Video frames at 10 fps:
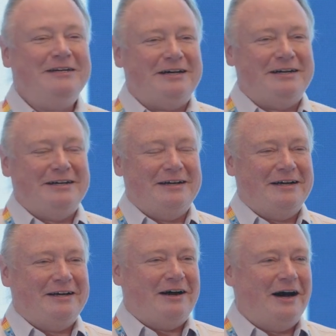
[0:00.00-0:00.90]

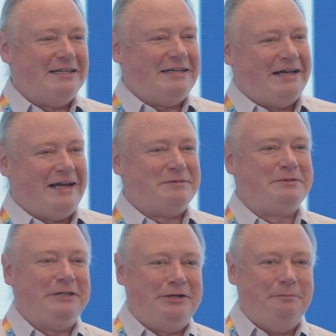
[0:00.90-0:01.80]
oddly
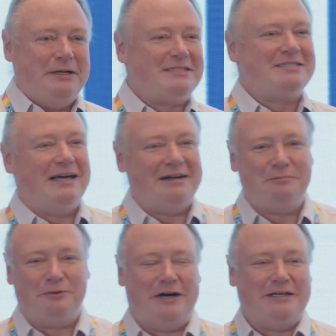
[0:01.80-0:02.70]
named little bits
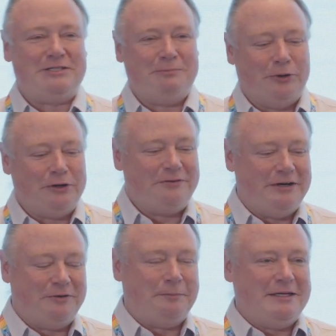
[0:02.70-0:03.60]
that provide support for
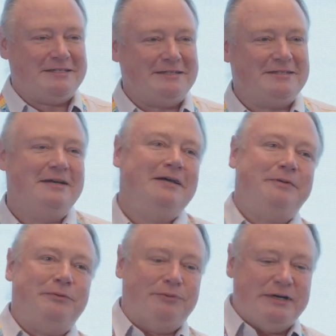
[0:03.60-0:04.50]
different pieces.
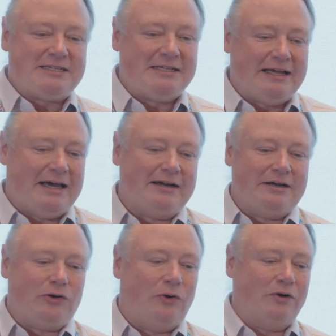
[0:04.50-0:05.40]
But we recently
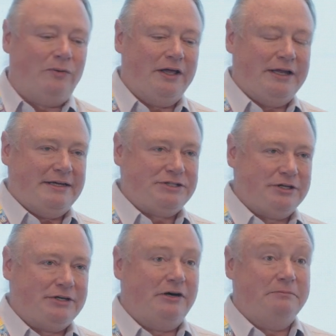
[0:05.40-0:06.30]
added a core wallet
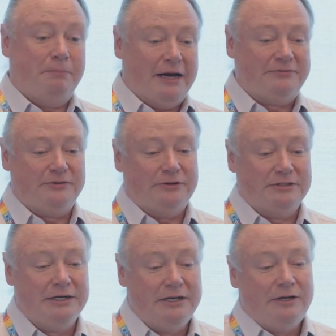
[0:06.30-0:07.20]
engine called
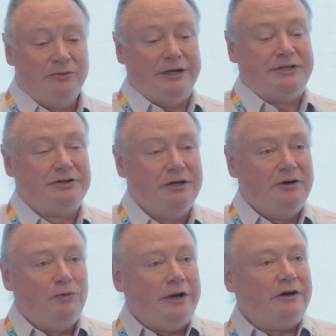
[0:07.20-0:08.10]
Bifold, which
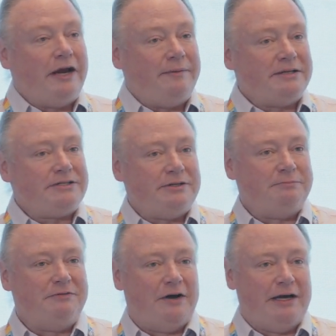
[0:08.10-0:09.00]
we're aiming to
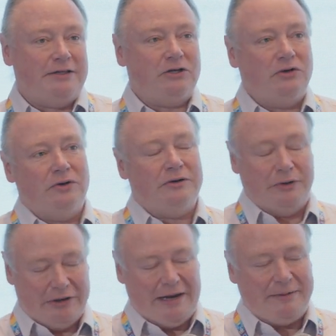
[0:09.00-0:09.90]

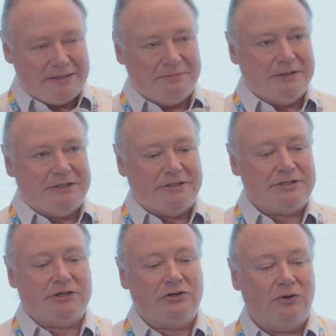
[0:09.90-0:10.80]
build
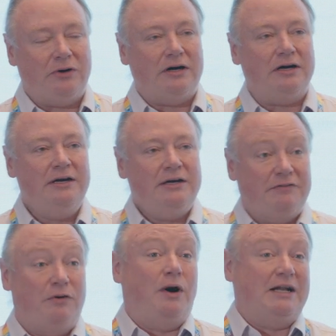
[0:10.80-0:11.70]
into the core
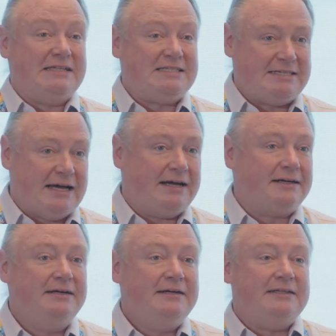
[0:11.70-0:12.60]
of a wallet
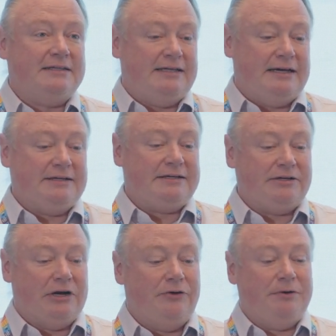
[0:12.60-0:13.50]
stack that then
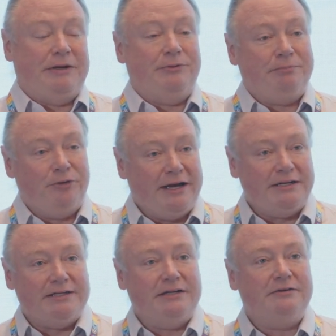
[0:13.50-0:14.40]
can go and be
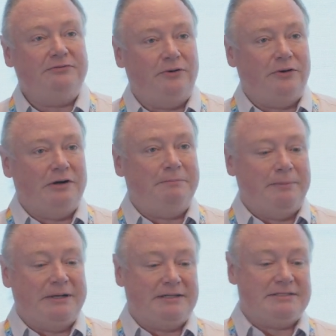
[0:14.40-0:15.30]
rebranded for
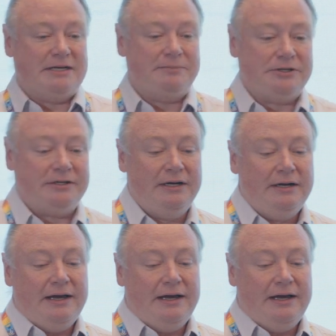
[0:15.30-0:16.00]
public consumption.